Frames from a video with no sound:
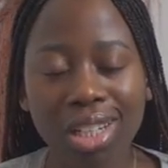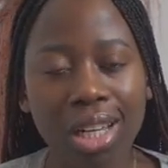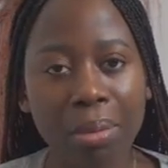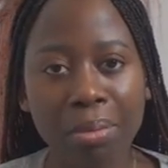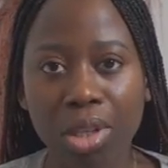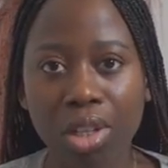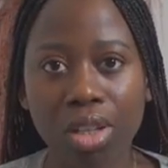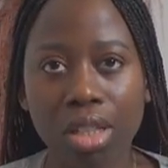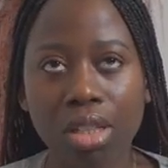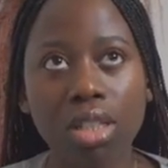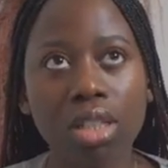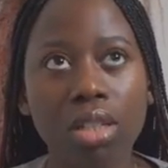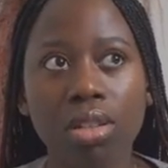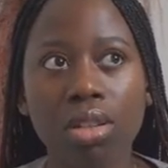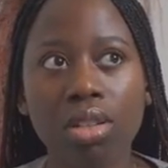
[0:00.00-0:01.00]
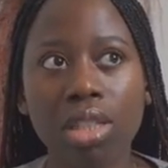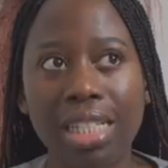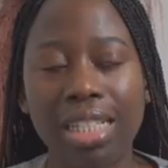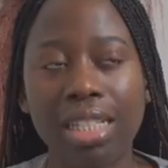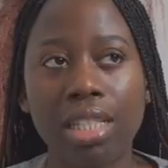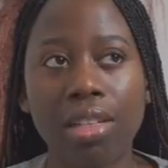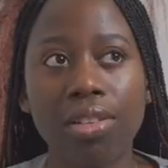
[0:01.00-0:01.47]
I'm not gonna
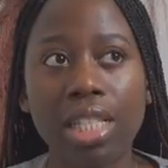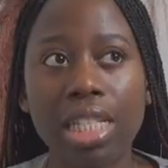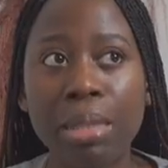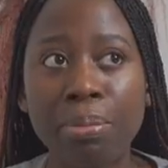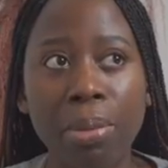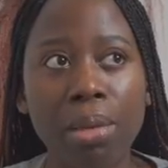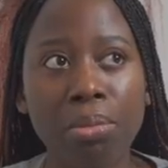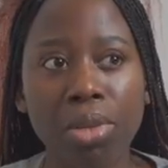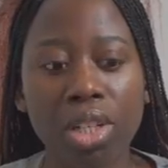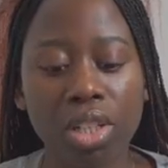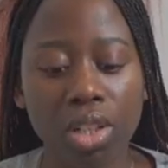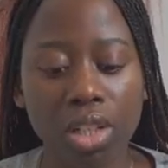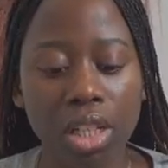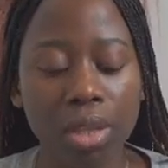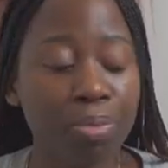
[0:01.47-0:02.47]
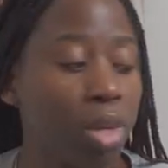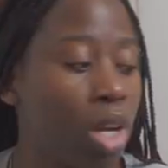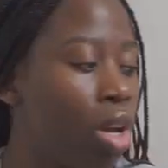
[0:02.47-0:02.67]
necessarily spend money on it.